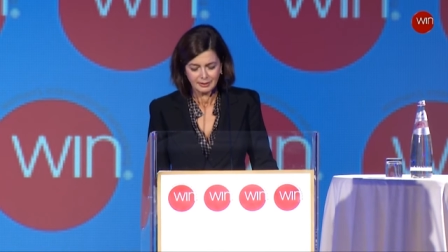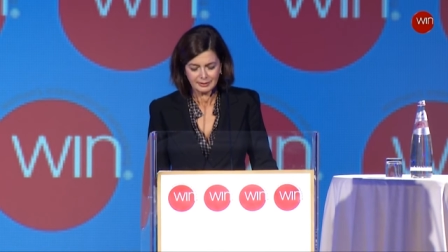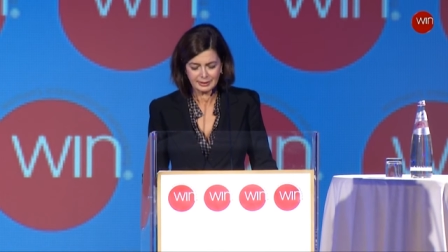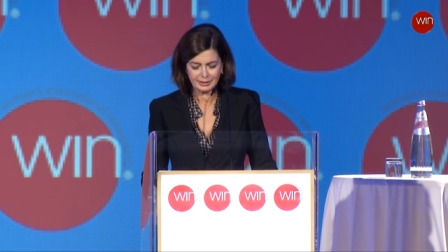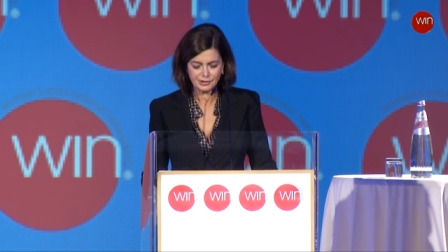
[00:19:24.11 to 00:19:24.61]

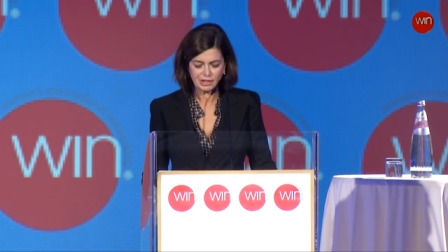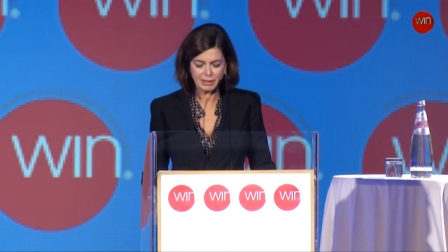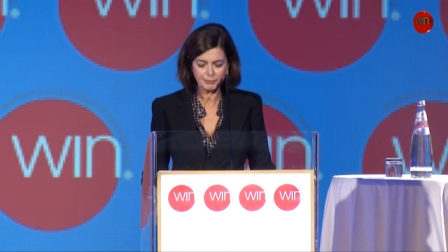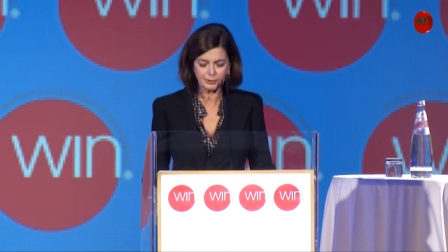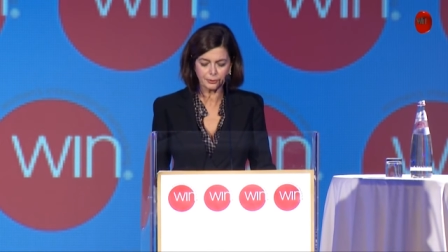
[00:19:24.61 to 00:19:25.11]
The
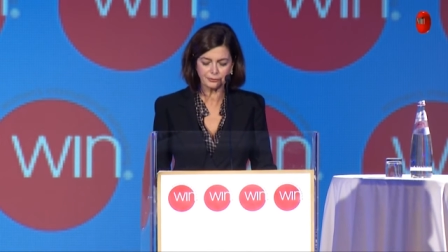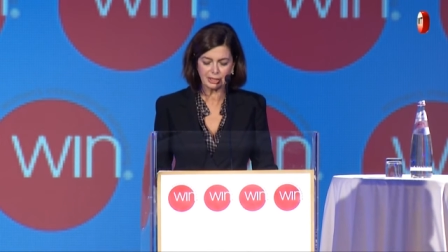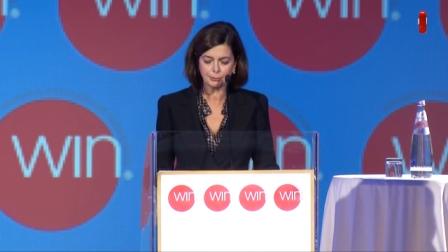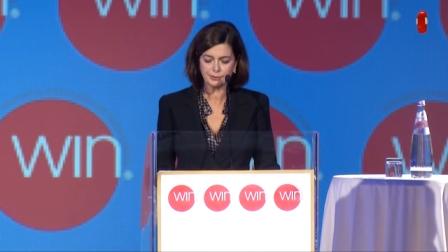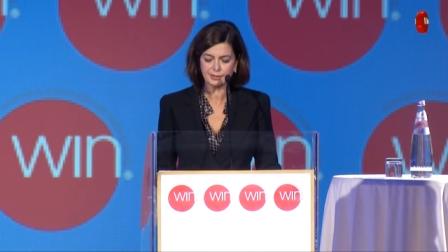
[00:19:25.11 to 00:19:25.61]
Chamber of
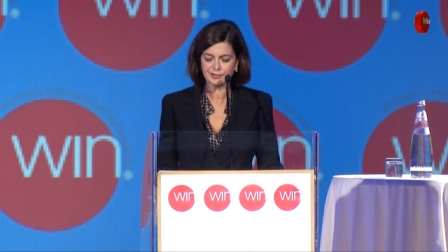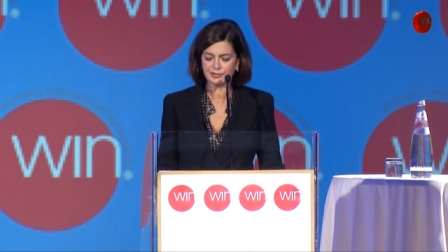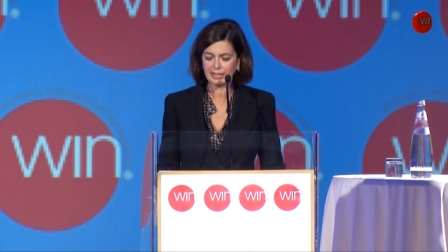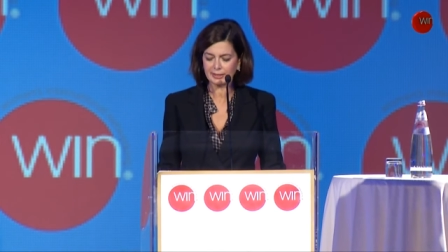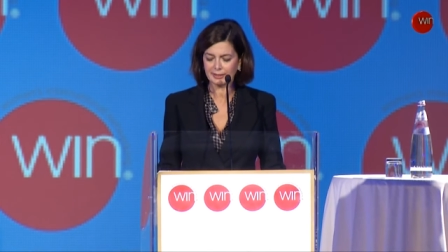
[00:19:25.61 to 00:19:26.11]
Deputies
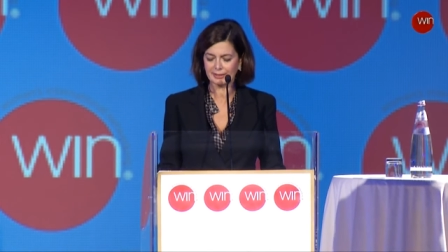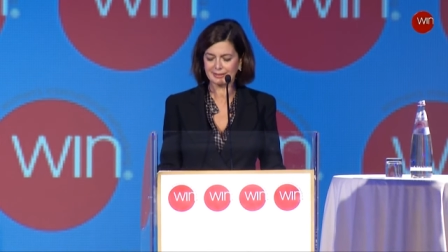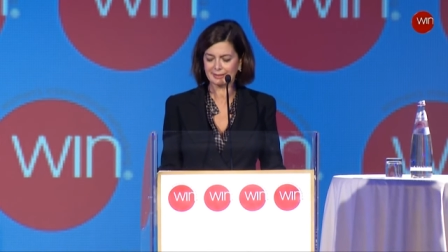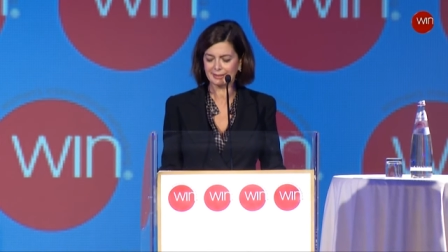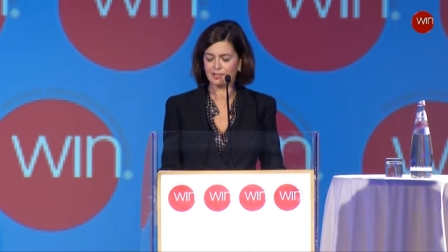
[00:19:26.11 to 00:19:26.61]

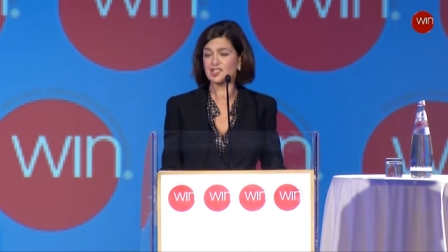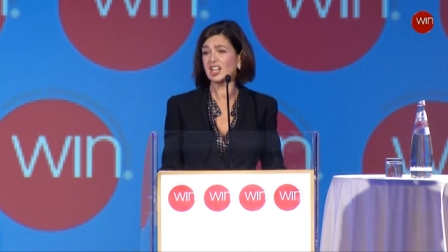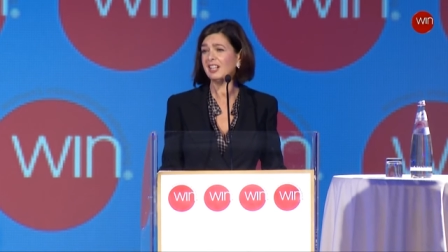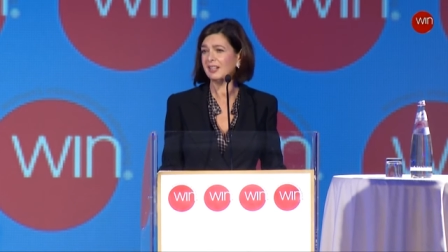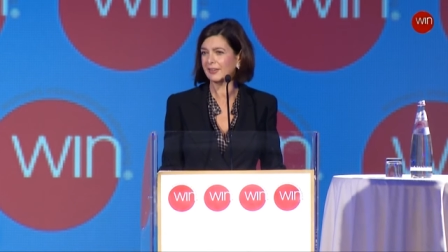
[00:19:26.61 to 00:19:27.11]
Secretary
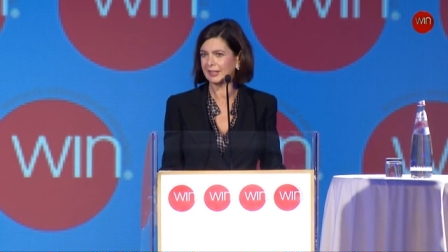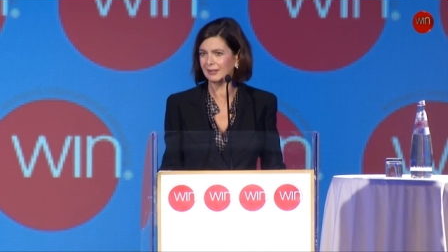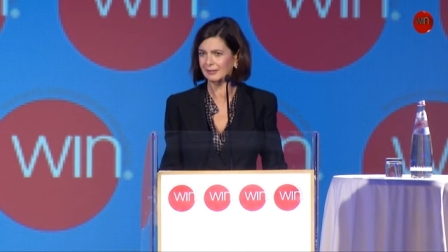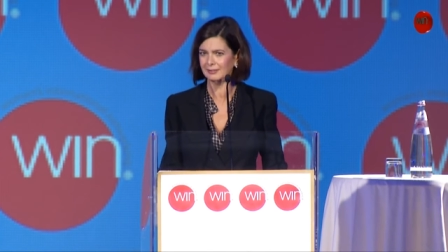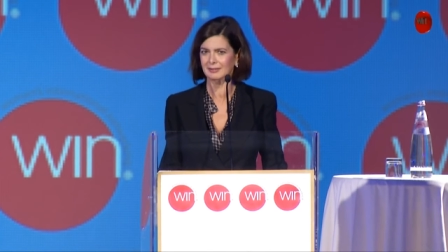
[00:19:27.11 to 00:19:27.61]

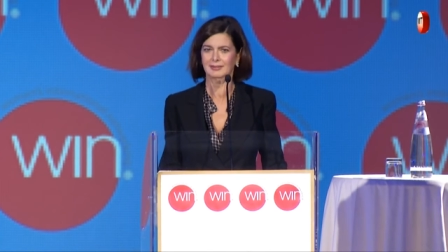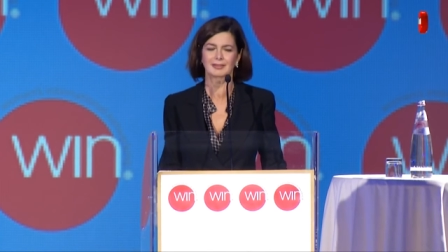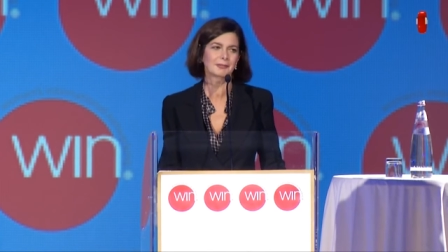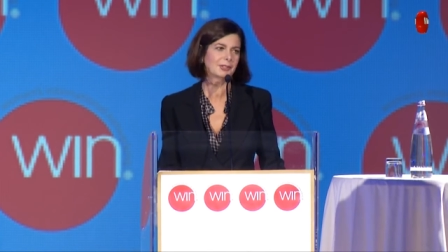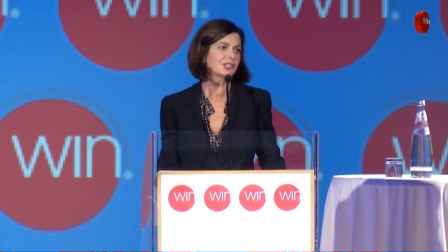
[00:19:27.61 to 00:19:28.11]
General,
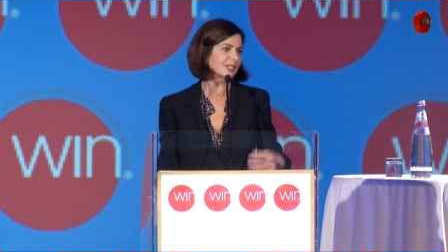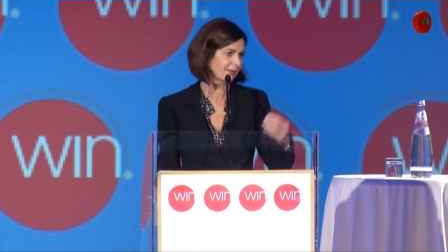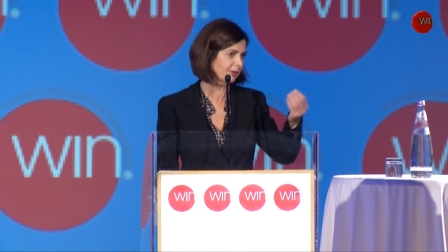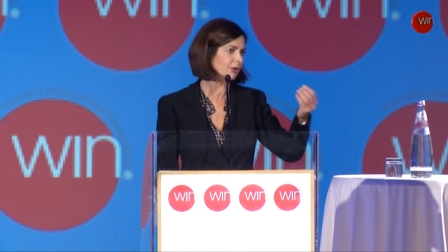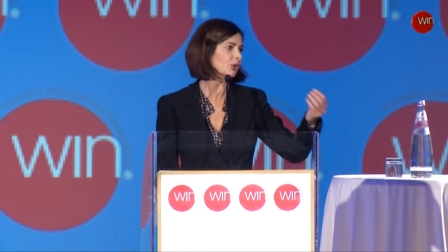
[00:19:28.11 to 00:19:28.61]
which is a
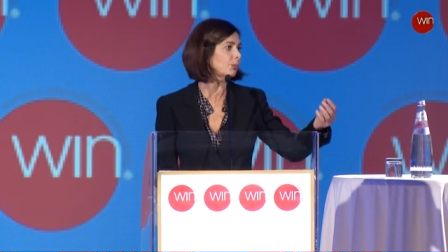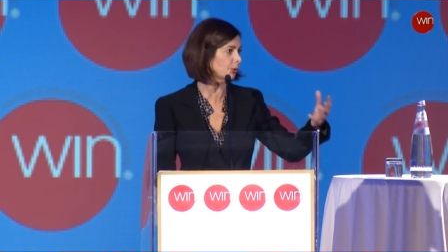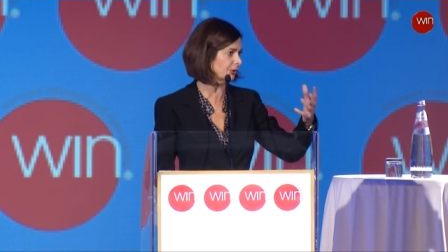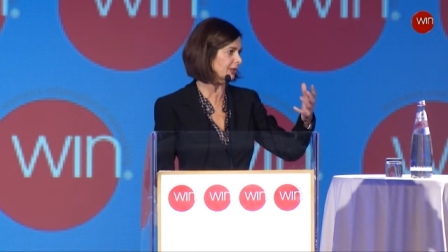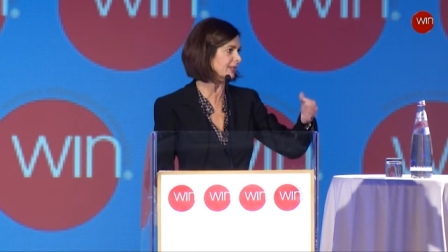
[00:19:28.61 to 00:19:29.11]
very
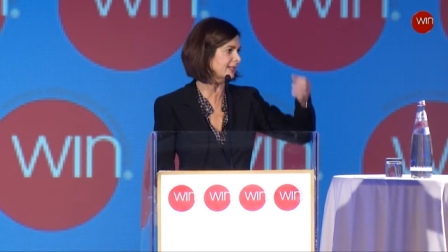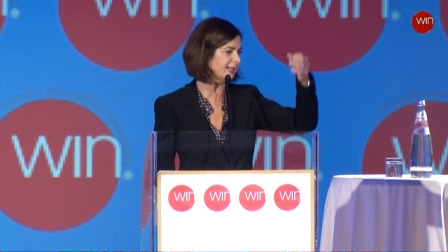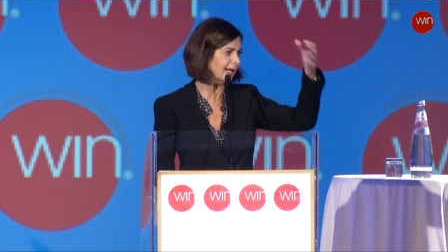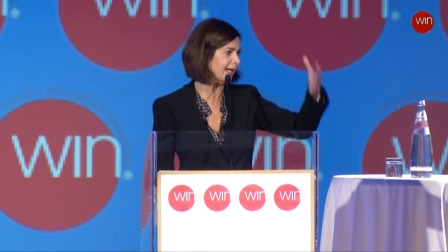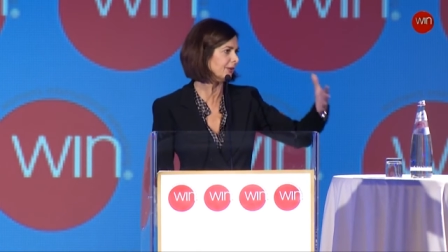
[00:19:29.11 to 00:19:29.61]
important, is the
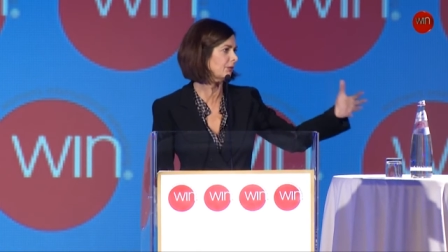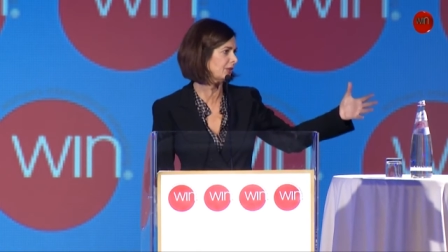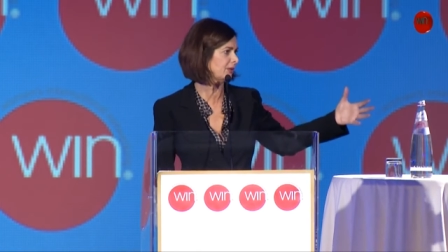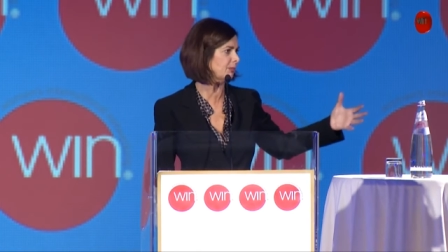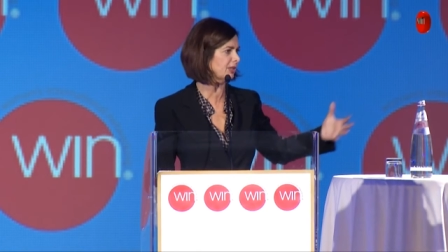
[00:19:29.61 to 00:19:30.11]
head of
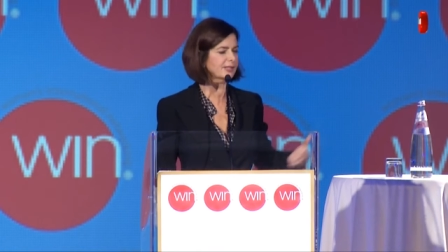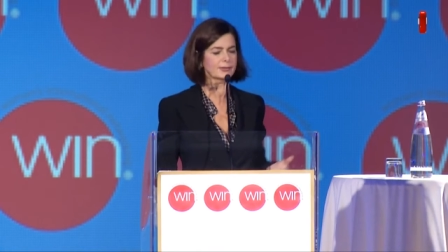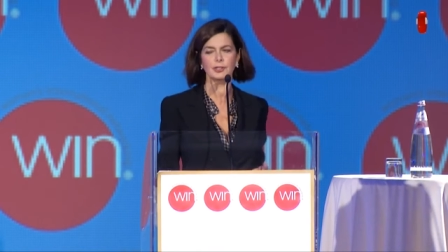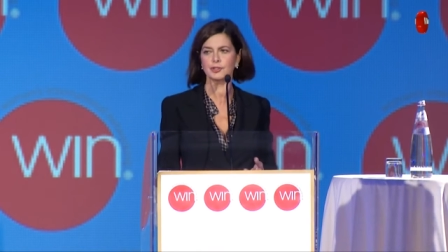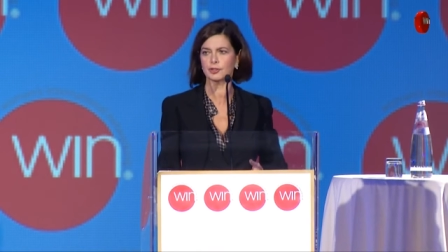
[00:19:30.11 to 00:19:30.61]
the
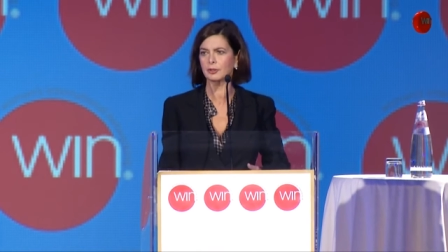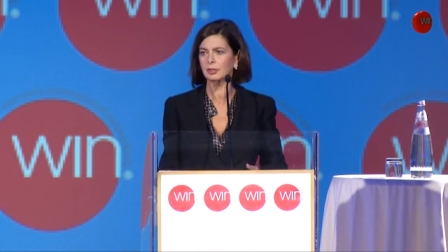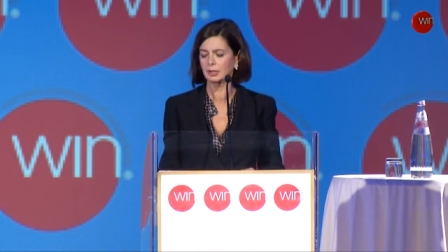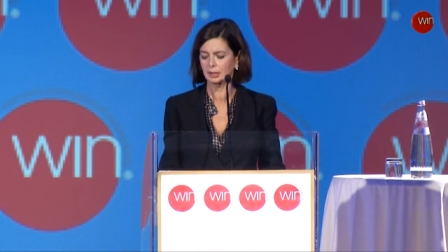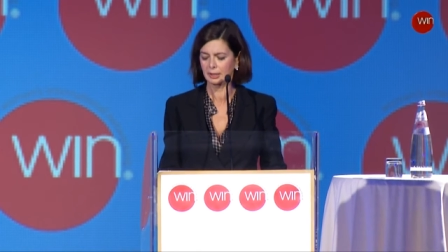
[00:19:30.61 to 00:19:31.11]
administration,
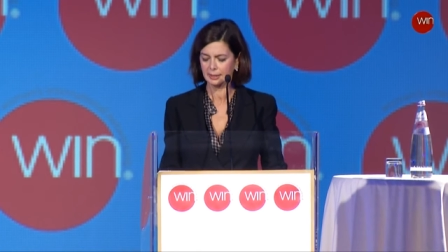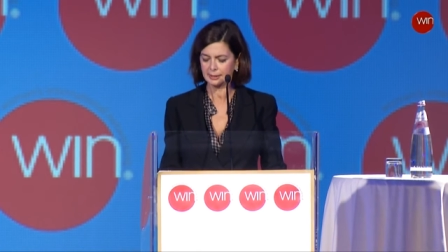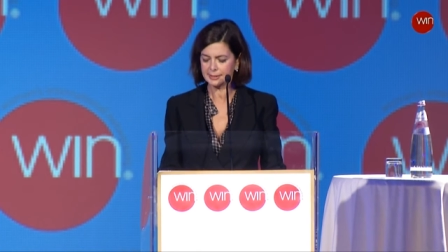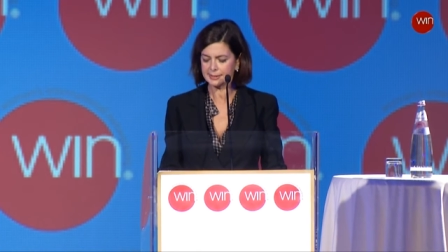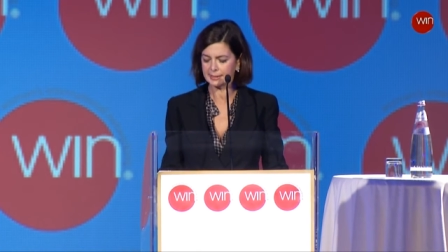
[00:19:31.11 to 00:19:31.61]

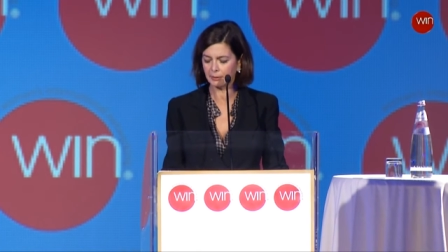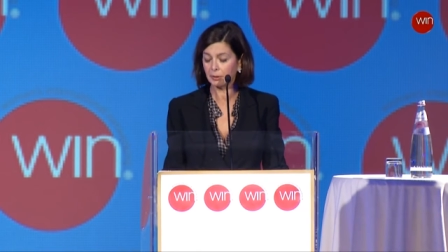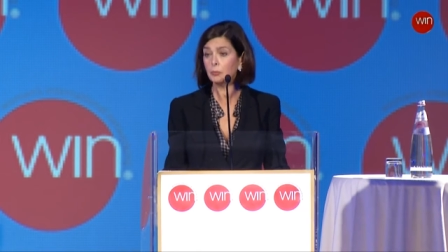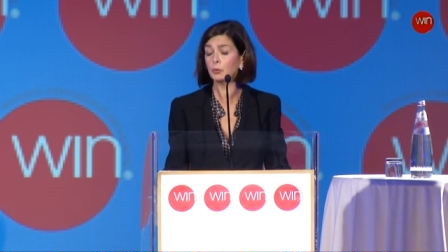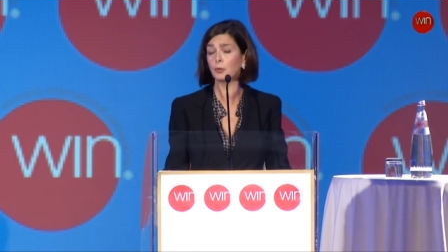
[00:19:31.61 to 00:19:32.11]
is now
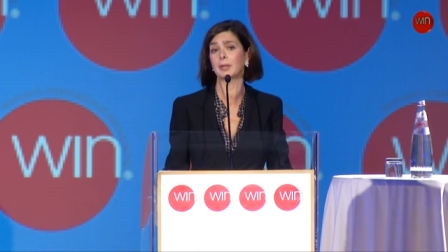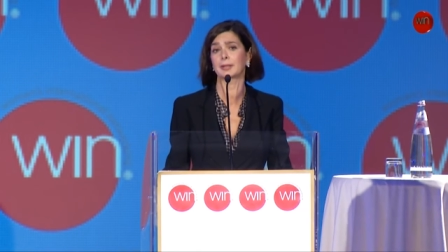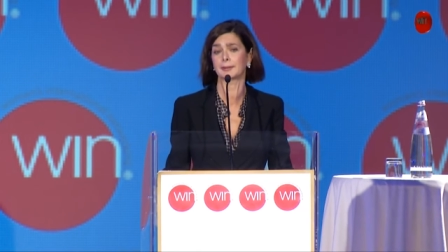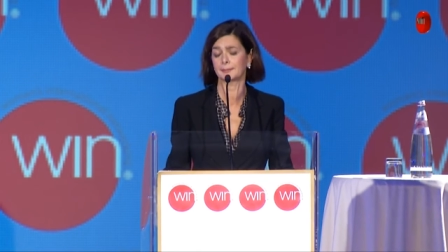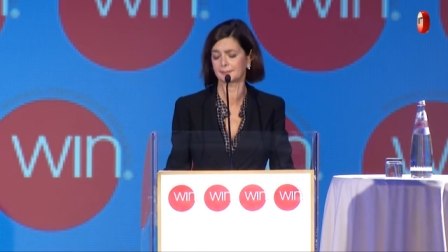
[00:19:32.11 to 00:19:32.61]
a woman.